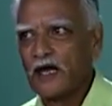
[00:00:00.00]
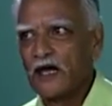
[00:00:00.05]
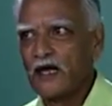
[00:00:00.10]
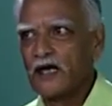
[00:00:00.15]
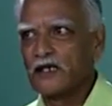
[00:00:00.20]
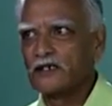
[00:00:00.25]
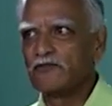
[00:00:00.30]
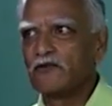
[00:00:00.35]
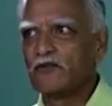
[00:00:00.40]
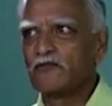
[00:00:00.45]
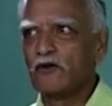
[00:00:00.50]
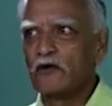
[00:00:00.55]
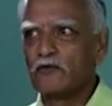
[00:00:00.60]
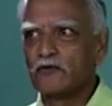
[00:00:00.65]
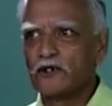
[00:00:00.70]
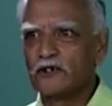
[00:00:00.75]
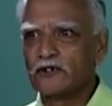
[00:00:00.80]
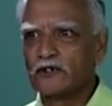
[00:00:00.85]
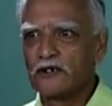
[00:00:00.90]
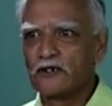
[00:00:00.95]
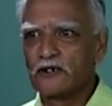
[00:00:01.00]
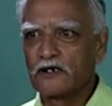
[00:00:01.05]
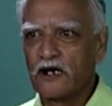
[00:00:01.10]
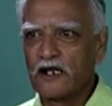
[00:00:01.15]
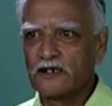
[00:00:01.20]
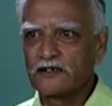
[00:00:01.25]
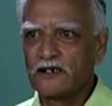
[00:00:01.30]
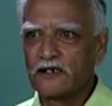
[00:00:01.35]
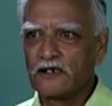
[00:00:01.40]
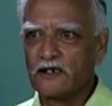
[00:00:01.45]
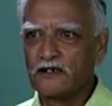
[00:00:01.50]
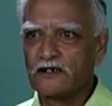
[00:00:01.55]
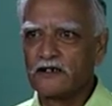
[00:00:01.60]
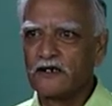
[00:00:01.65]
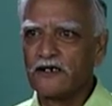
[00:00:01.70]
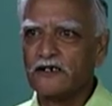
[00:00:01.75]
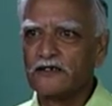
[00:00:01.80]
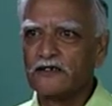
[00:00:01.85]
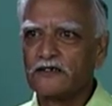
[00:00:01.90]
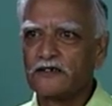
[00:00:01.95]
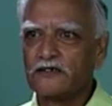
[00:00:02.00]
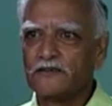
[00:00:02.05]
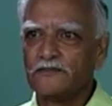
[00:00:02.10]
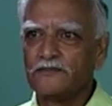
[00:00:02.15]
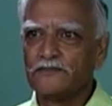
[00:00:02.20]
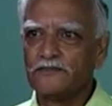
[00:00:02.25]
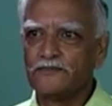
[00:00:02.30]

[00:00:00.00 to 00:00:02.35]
as we found it in classical Greece.